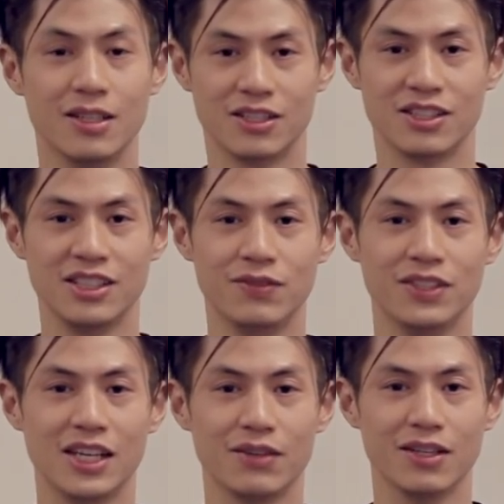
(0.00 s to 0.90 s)
This is
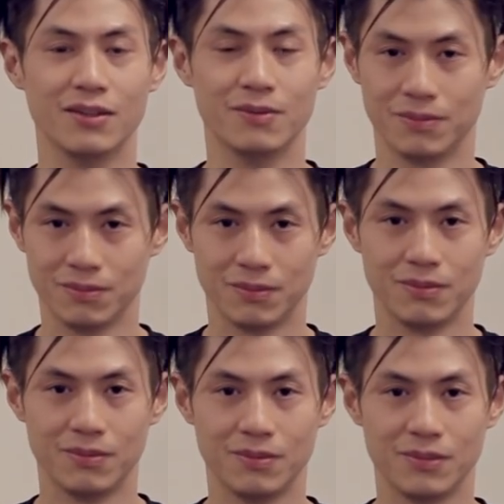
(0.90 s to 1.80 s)
CP David.
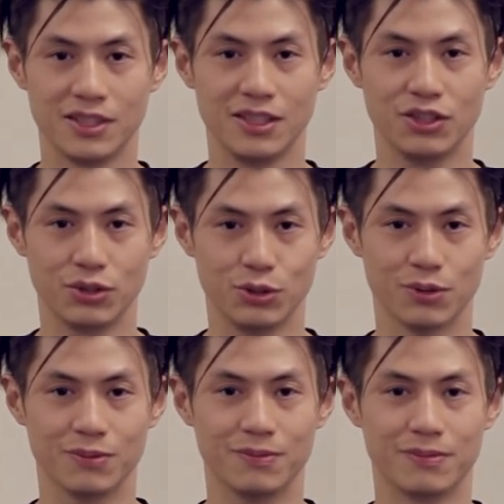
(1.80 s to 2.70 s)
See you
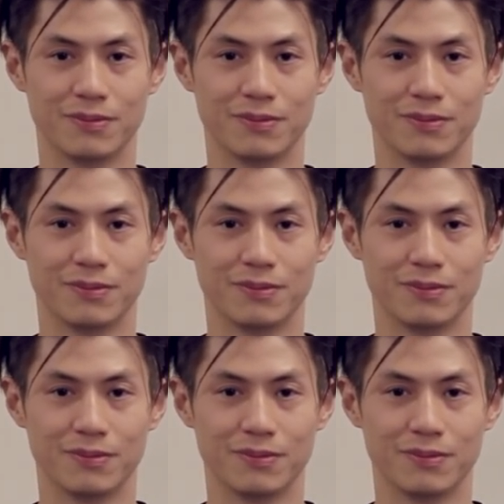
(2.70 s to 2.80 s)
soon.